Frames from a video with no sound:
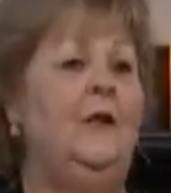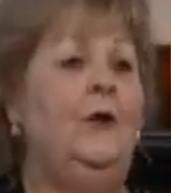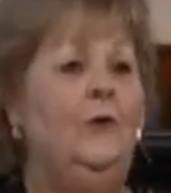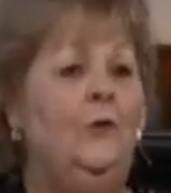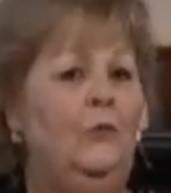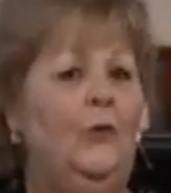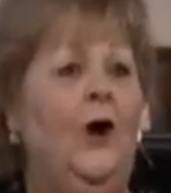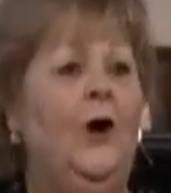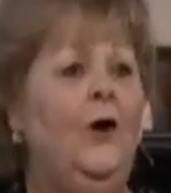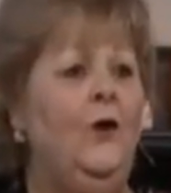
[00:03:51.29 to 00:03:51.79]

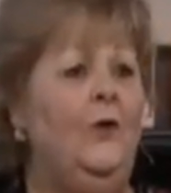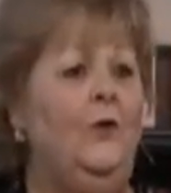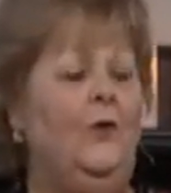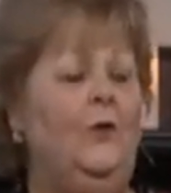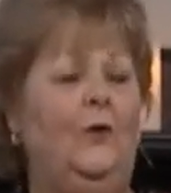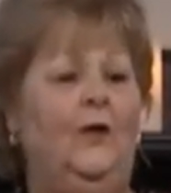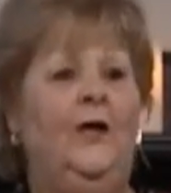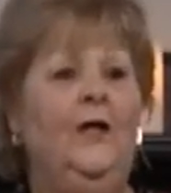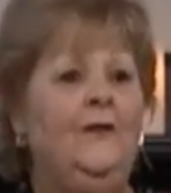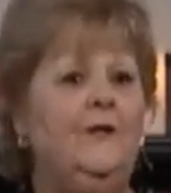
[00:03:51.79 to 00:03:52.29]
Whoa,
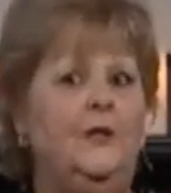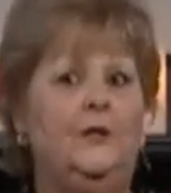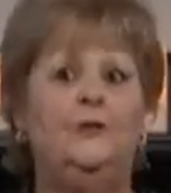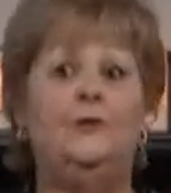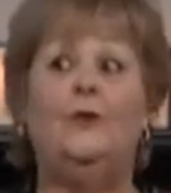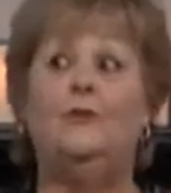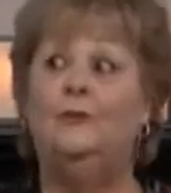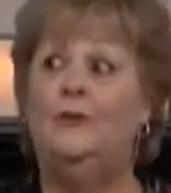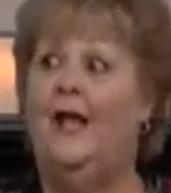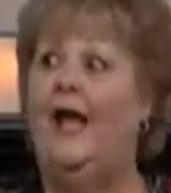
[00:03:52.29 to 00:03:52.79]
the
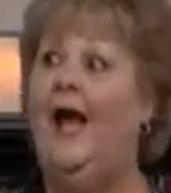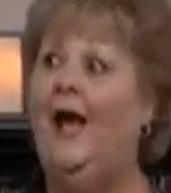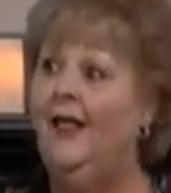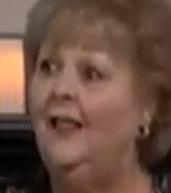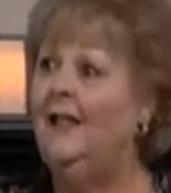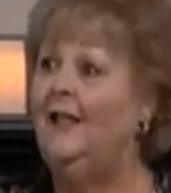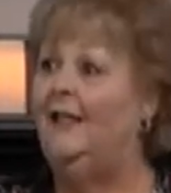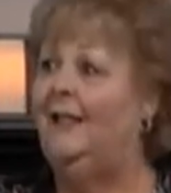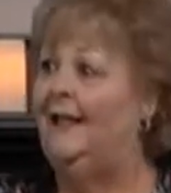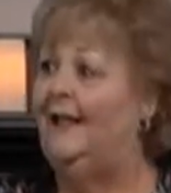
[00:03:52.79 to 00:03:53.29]

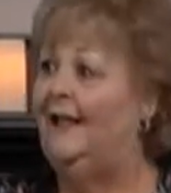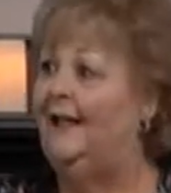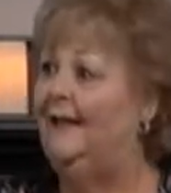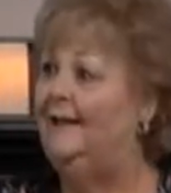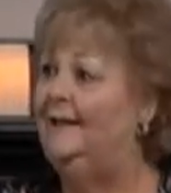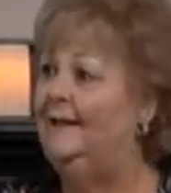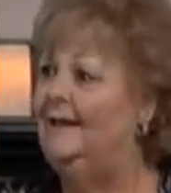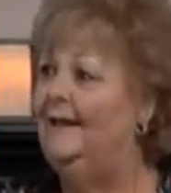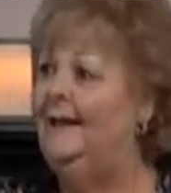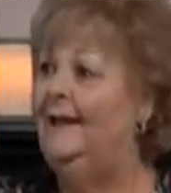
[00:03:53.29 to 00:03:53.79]
totality
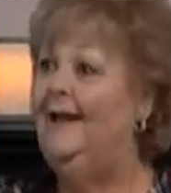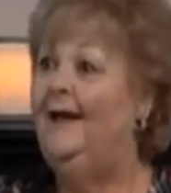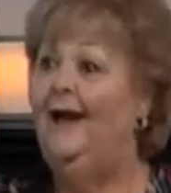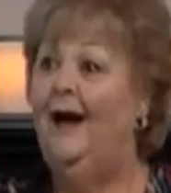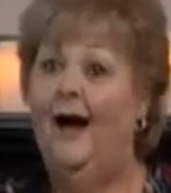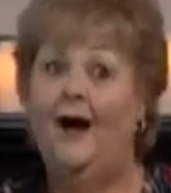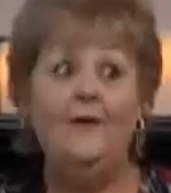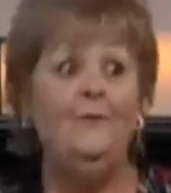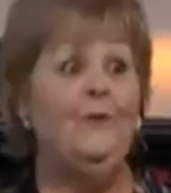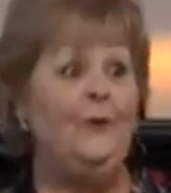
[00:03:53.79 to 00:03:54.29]

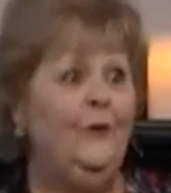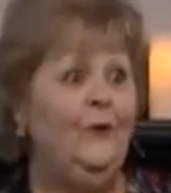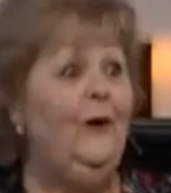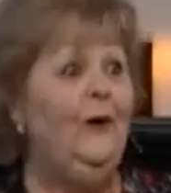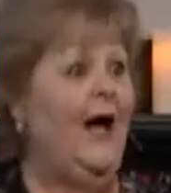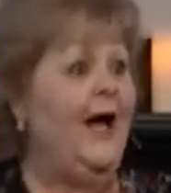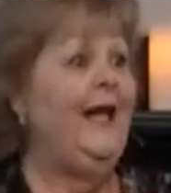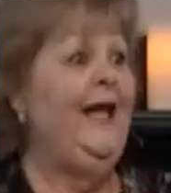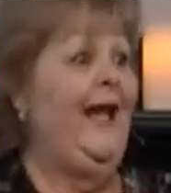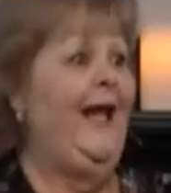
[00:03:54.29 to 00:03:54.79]
of who
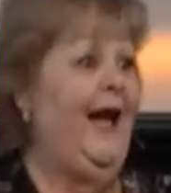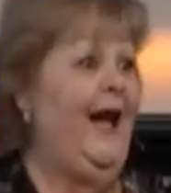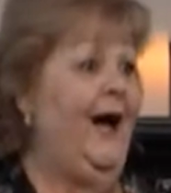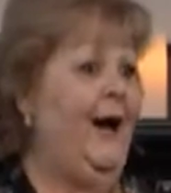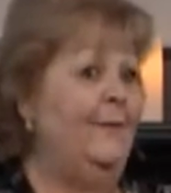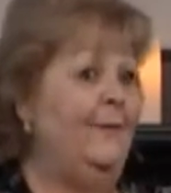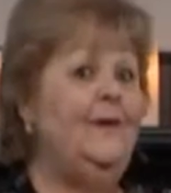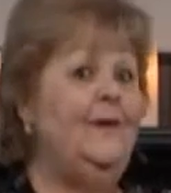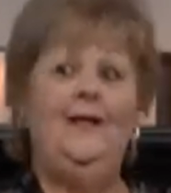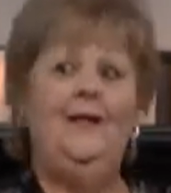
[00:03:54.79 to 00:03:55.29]
I
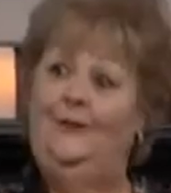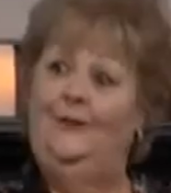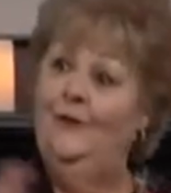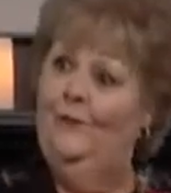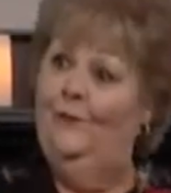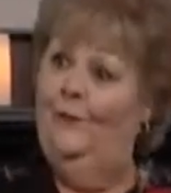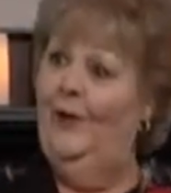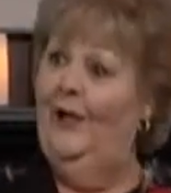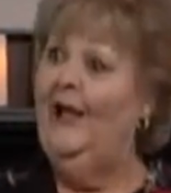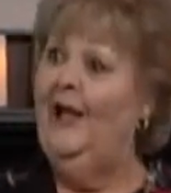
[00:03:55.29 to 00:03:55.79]
am and who
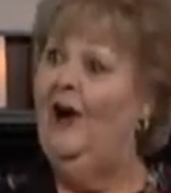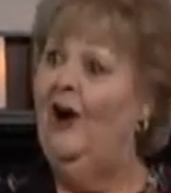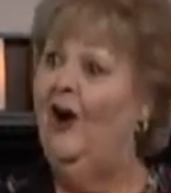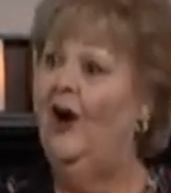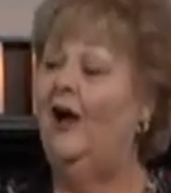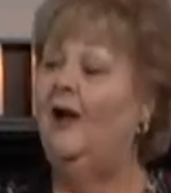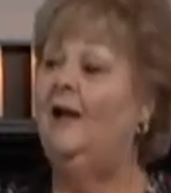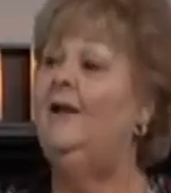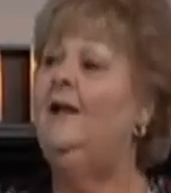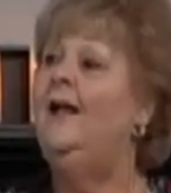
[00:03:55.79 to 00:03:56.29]
we
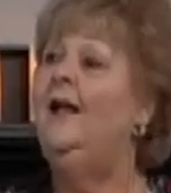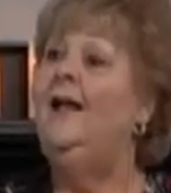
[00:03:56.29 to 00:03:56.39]
are